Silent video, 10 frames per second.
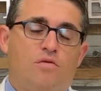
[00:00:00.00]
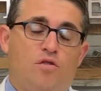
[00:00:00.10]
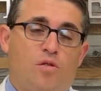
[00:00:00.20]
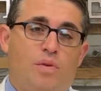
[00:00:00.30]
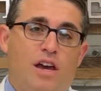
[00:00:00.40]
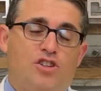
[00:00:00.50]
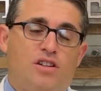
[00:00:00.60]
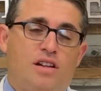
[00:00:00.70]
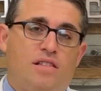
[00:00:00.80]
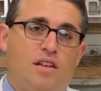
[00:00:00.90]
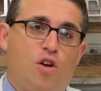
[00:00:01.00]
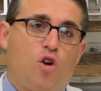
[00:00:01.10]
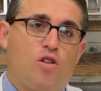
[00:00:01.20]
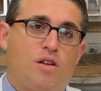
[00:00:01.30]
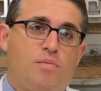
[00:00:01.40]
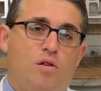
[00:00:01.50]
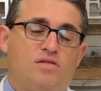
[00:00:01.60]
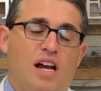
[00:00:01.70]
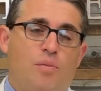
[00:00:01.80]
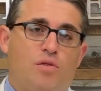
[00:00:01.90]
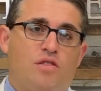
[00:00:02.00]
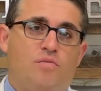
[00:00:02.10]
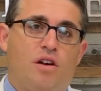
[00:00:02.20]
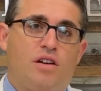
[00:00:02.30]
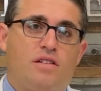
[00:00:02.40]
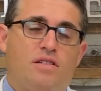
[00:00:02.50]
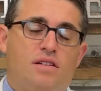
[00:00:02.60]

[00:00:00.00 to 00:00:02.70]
for the patient in the early post-operative period.